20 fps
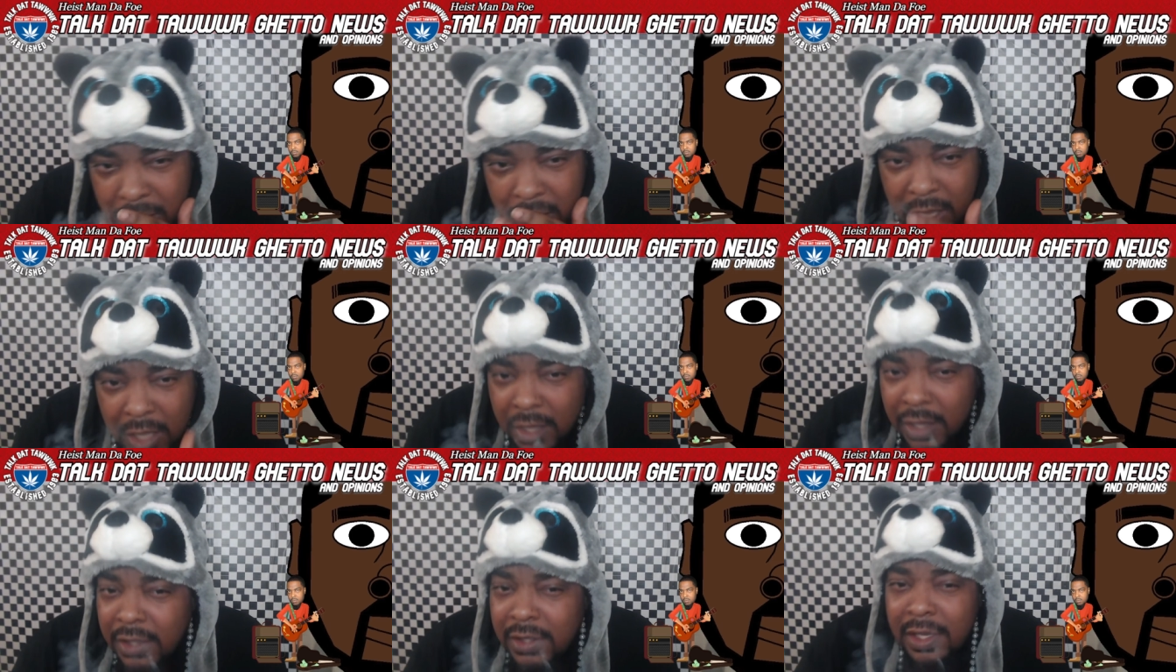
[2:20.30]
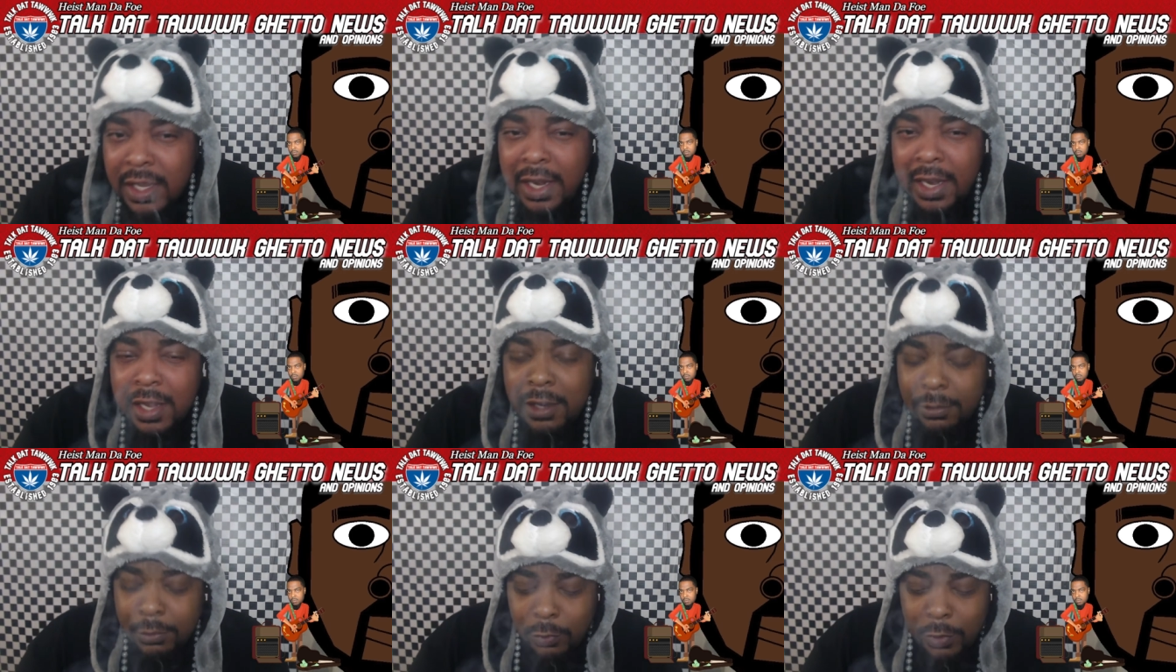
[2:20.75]
He said
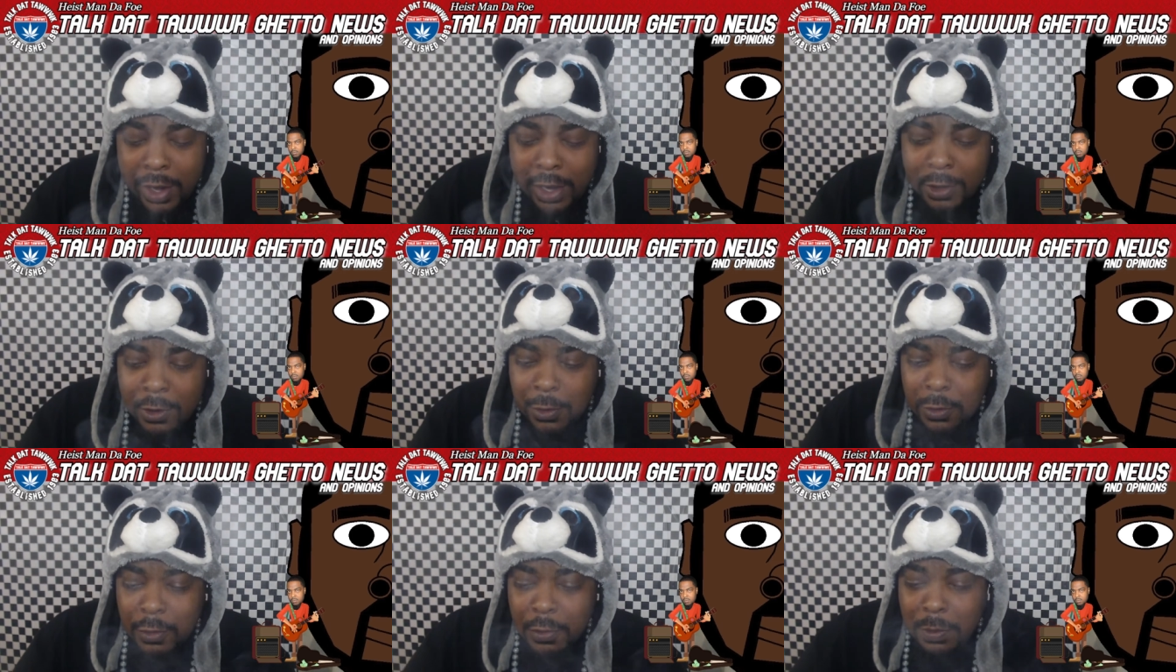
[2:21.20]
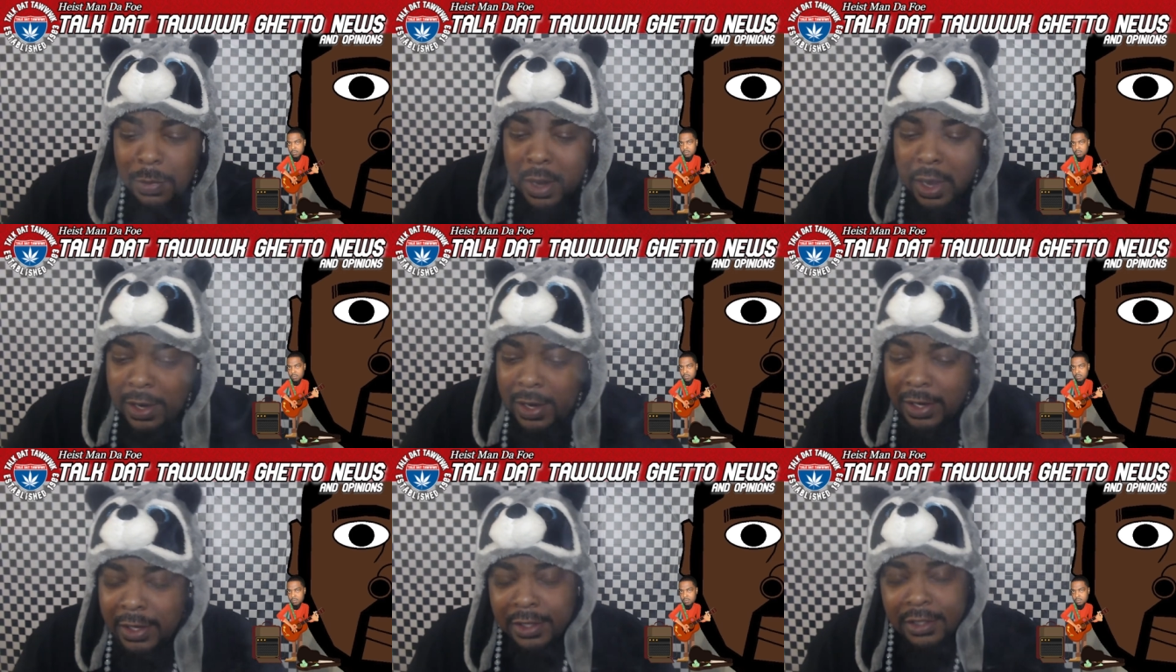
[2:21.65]
that raccoon
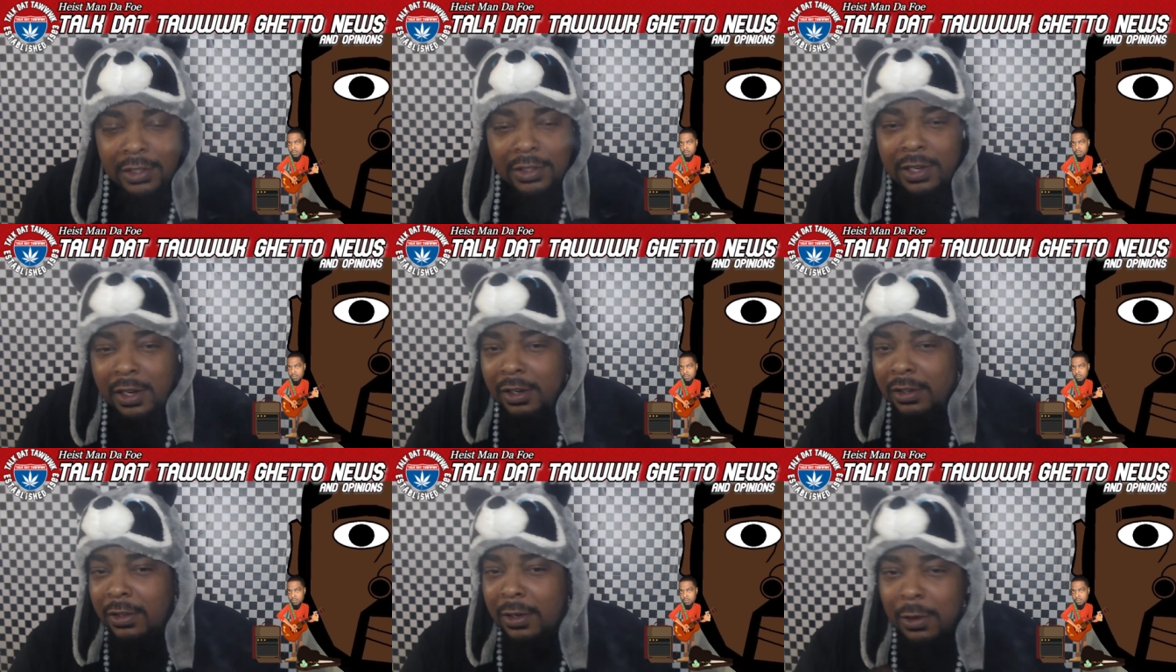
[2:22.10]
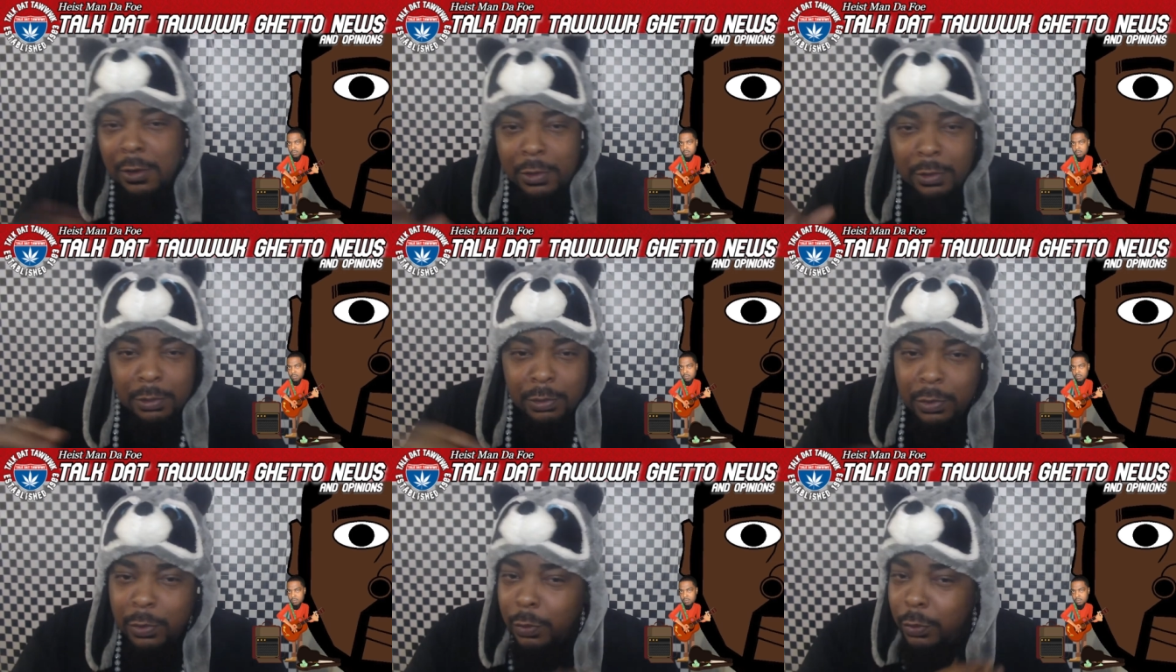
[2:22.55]
bar, they just turned on
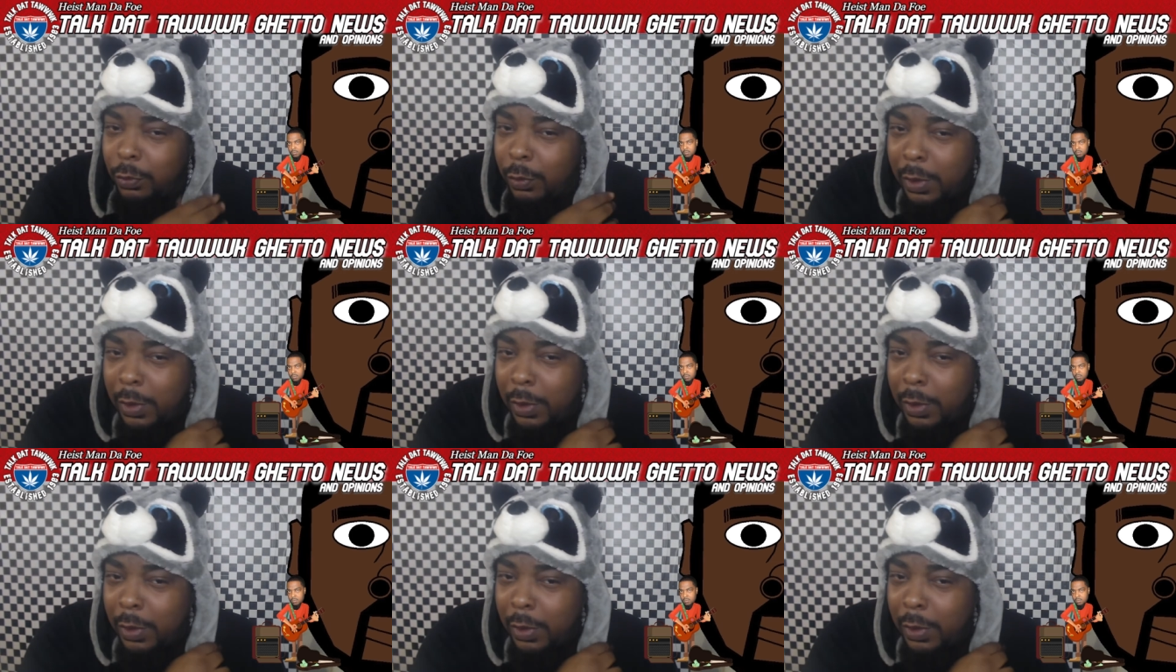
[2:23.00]
him.